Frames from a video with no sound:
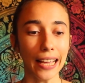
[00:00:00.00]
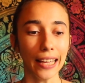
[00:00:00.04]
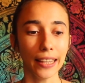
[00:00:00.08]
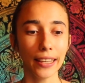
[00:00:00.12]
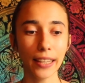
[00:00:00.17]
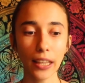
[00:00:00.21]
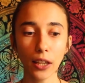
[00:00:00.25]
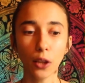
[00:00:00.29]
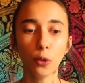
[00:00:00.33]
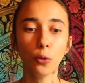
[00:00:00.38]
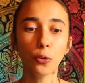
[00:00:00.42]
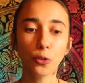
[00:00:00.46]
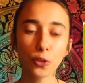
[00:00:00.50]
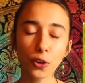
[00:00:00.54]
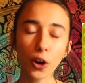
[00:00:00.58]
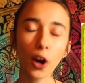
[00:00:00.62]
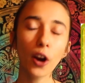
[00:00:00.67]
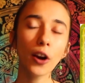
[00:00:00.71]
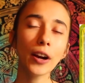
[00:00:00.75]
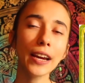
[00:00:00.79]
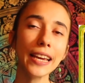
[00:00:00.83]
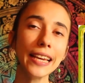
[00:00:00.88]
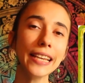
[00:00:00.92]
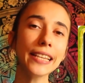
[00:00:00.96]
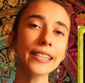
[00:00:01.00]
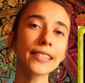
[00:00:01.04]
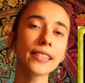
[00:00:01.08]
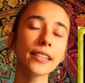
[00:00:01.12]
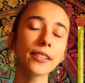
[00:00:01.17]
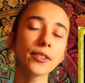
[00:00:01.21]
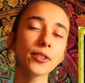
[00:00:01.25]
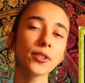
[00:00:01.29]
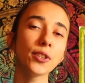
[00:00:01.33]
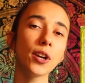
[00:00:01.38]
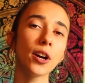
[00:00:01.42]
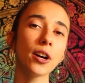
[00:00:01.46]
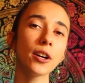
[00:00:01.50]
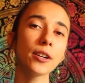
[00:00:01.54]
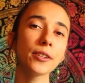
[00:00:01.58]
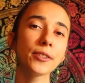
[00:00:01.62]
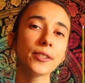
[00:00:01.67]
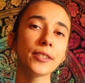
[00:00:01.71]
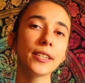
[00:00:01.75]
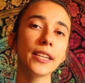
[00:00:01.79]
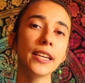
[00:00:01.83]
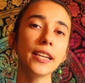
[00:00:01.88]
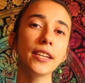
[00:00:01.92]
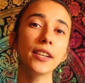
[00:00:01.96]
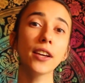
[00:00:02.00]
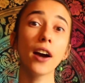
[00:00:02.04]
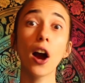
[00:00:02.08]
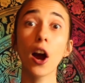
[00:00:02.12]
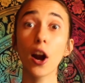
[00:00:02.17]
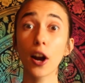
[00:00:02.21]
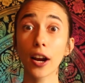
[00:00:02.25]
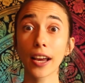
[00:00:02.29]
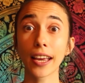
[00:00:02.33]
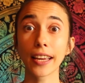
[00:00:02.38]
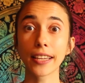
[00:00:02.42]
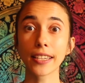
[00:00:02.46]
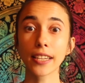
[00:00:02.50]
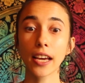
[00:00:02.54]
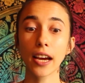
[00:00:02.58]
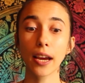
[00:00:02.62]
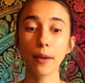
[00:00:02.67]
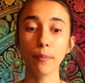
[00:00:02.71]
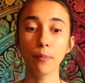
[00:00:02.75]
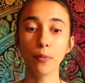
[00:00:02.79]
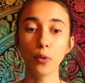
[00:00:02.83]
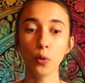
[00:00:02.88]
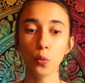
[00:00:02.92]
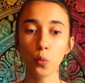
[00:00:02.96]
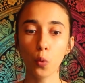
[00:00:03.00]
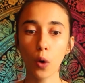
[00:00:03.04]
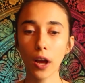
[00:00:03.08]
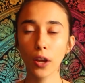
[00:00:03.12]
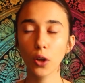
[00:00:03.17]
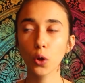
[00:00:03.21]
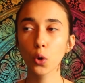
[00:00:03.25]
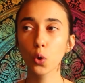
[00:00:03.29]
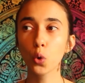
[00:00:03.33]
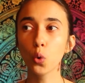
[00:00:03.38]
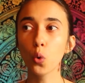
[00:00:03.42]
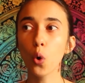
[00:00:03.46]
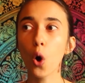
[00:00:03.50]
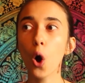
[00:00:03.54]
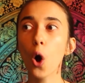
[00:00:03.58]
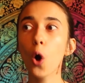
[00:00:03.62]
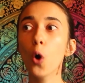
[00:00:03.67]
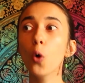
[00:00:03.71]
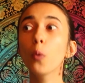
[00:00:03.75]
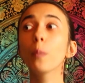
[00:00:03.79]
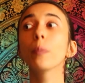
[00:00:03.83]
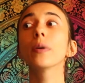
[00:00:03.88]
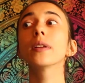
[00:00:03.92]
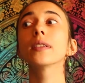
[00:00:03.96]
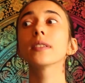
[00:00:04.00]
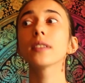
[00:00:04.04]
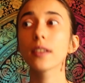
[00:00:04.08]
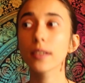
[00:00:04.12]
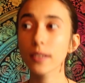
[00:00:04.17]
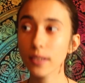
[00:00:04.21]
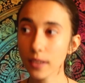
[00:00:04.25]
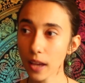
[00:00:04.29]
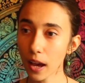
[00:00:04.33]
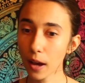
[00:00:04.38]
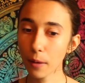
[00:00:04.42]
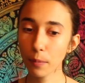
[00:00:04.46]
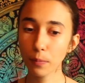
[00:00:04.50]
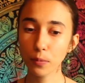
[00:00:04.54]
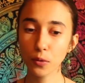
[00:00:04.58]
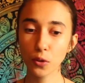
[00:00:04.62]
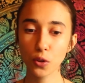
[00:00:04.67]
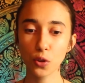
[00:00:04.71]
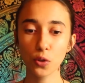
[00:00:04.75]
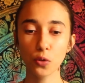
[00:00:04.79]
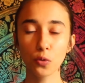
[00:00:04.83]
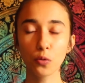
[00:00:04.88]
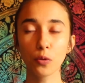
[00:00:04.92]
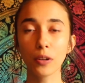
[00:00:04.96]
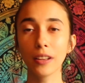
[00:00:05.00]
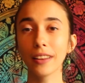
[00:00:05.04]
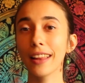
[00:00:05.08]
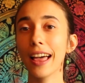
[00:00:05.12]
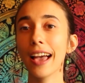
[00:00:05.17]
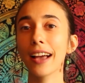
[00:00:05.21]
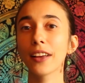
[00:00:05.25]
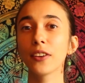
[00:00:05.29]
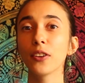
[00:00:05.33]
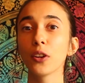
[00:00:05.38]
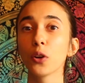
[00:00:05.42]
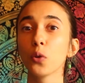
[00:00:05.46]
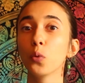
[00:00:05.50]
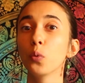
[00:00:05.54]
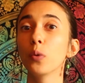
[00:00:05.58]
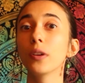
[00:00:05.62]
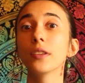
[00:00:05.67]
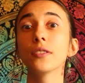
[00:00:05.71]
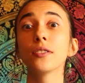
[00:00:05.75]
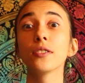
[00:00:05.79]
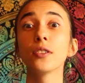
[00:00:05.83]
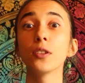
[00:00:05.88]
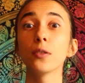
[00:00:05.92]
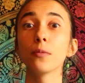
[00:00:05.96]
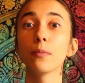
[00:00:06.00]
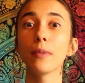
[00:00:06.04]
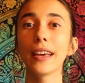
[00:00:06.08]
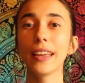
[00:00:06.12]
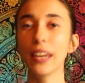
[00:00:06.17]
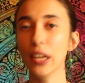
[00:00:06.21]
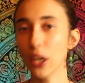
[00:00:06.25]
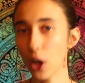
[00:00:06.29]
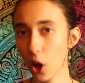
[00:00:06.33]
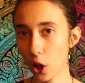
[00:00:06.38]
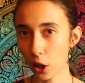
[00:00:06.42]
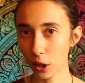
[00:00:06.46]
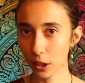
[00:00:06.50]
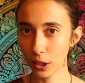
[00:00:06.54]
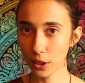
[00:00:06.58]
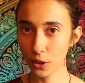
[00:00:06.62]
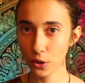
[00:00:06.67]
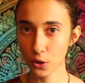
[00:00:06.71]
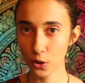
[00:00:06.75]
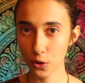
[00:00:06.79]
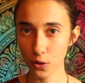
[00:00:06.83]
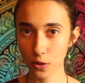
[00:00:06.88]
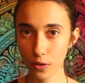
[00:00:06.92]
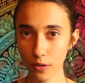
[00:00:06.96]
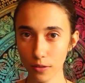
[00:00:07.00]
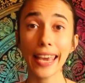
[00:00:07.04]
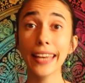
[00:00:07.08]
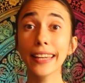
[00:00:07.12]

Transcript: Yellow Star is the star seed archetype, the one who opens us up to galactic wisdom and knowledge.